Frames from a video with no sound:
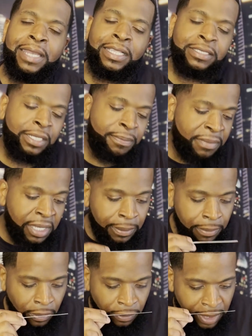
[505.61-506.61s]
That's to
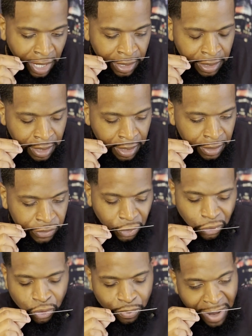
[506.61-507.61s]
me. Okay,
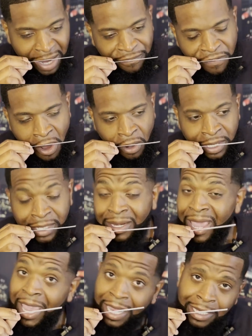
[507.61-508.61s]
so you might fall in
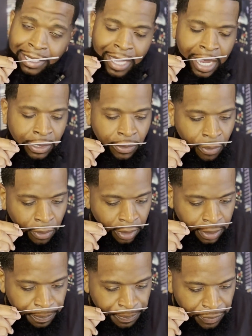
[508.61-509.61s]
the hated category.
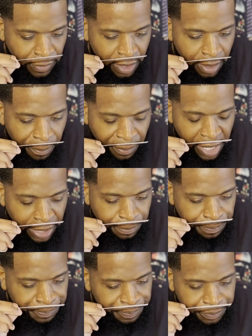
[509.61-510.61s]

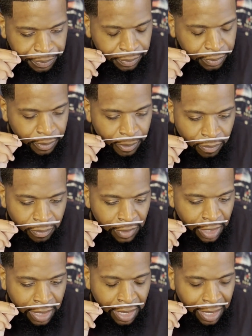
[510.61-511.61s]
But
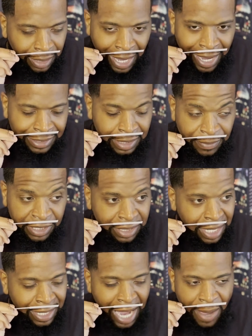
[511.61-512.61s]
guys, I'm gonna
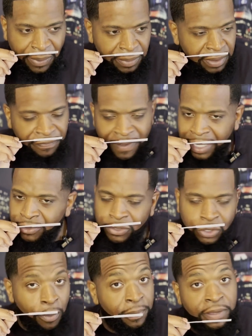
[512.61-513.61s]
say compliment factor
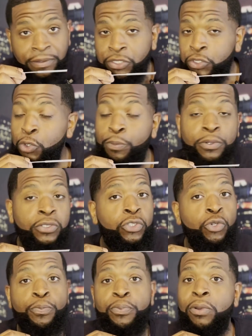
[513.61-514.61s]
is gonna be
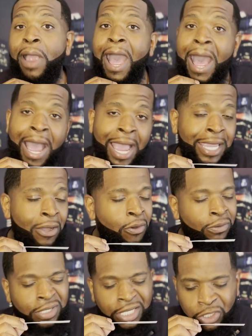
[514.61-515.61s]
super high
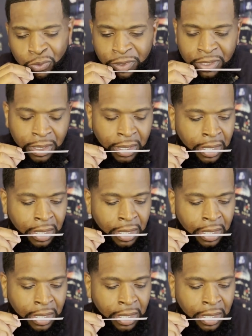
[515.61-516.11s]
on this one.